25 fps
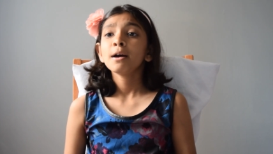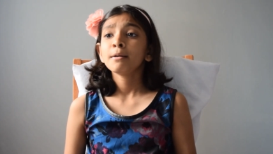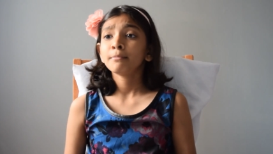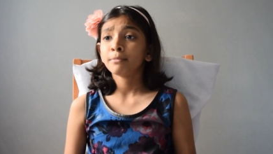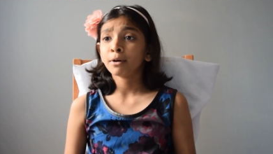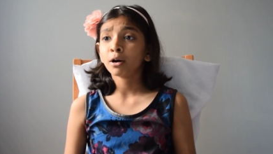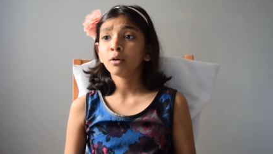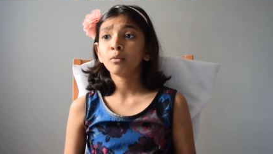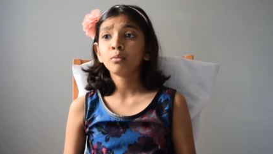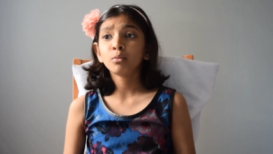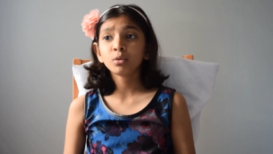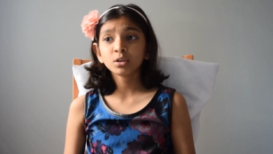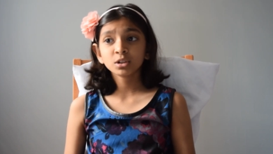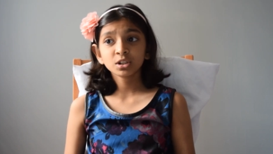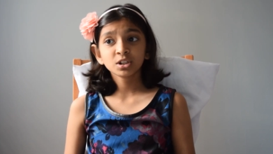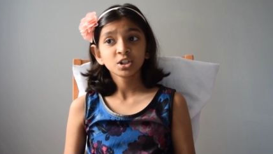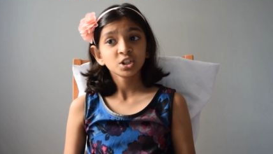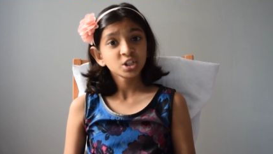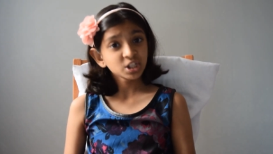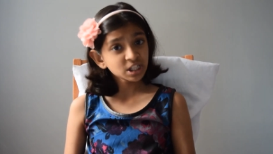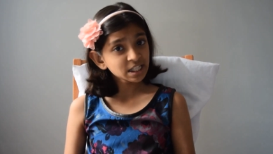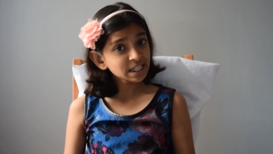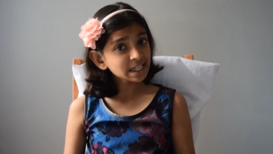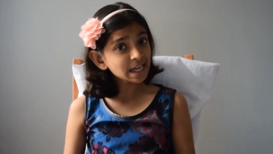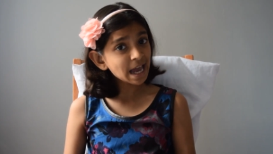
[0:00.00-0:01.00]
But what
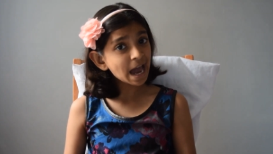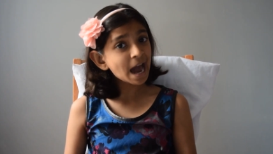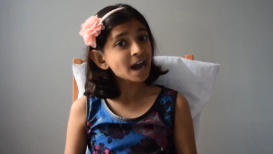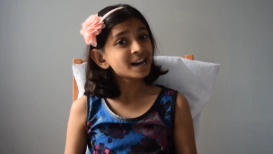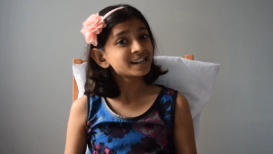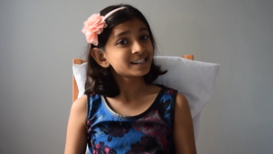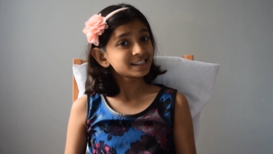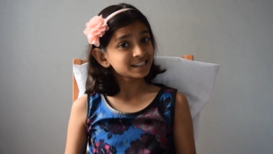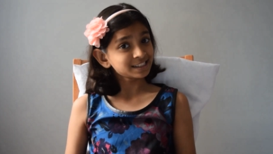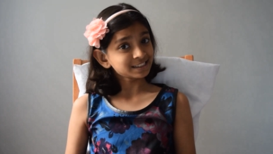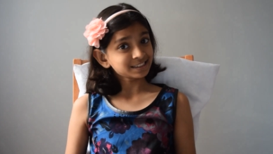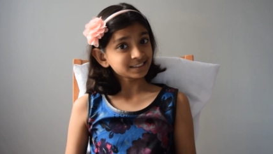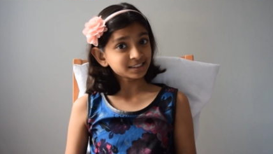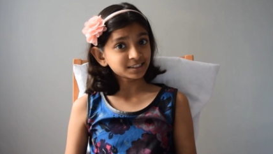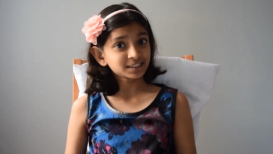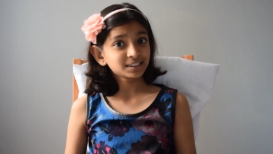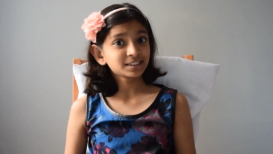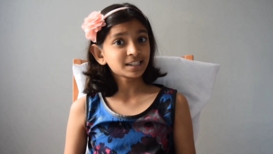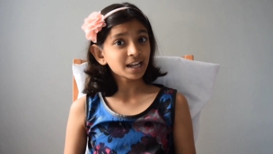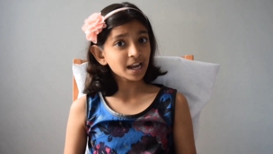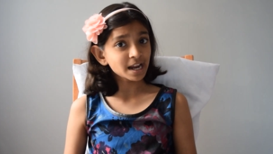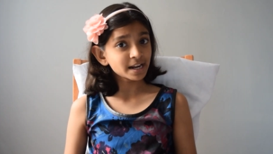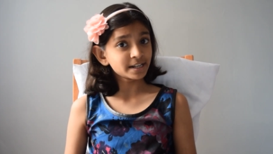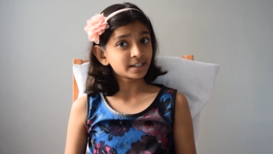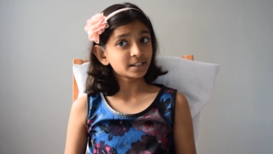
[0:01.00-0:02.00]
she had
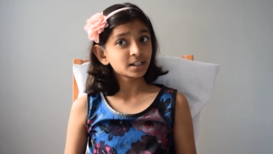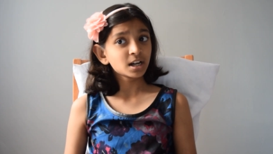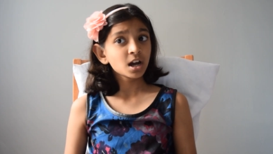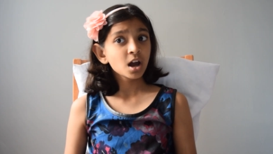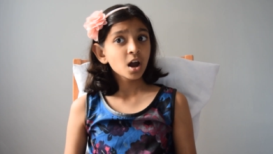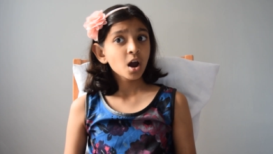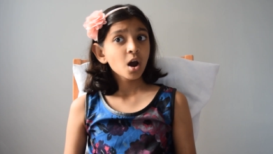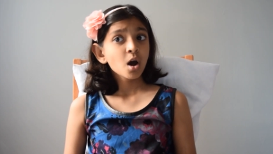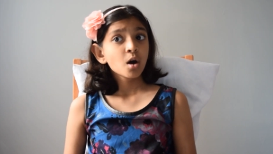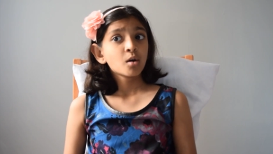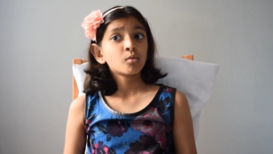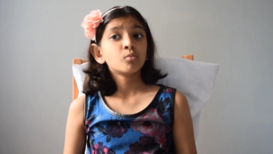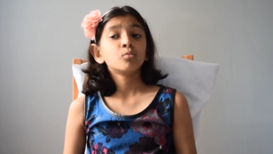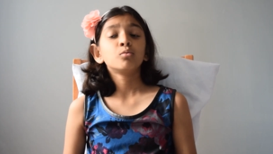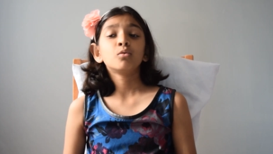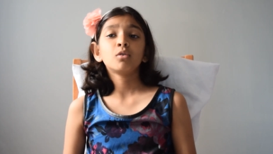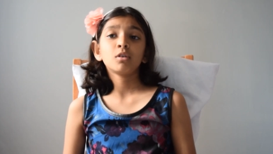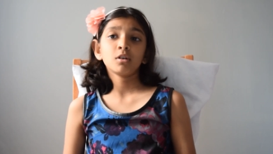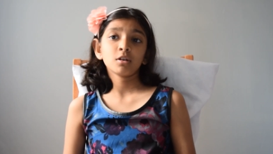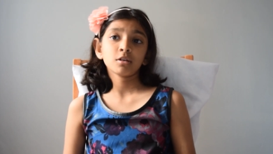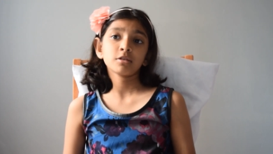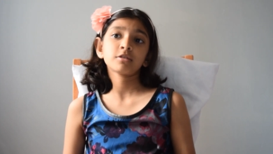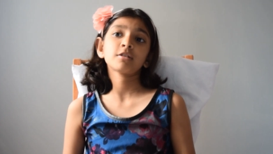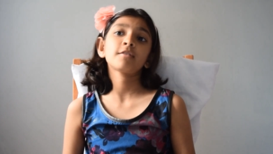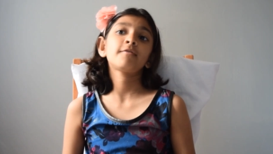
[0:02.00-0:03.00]
instead
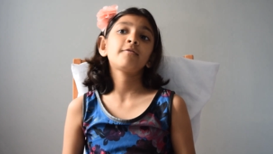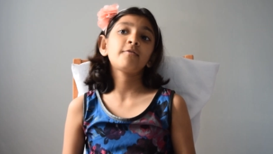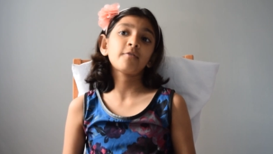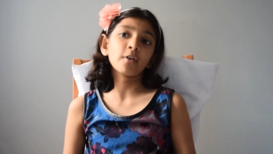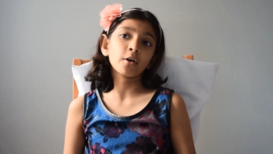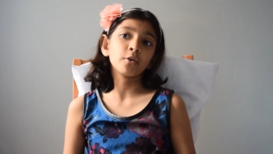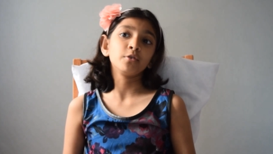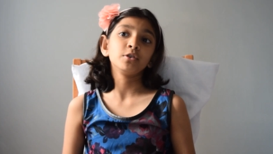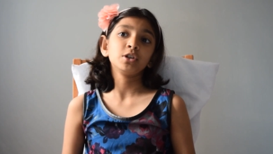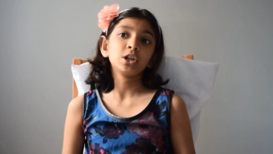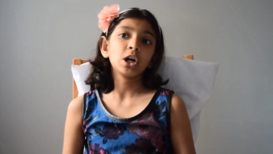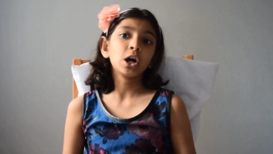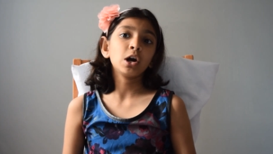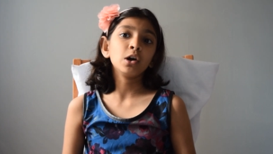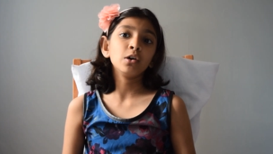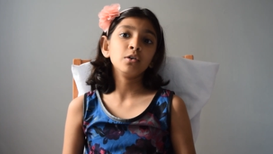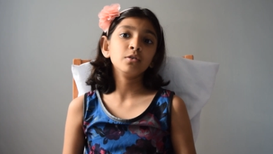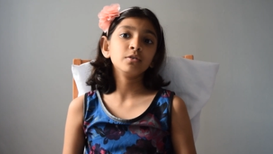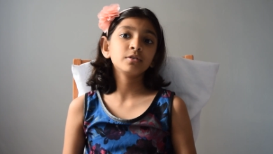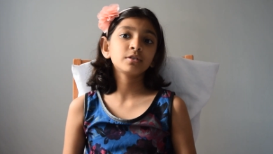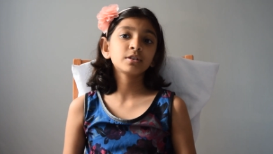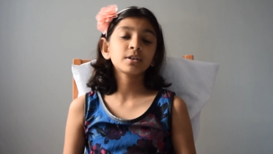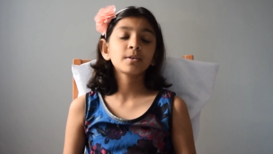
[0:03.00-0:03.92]
was photos.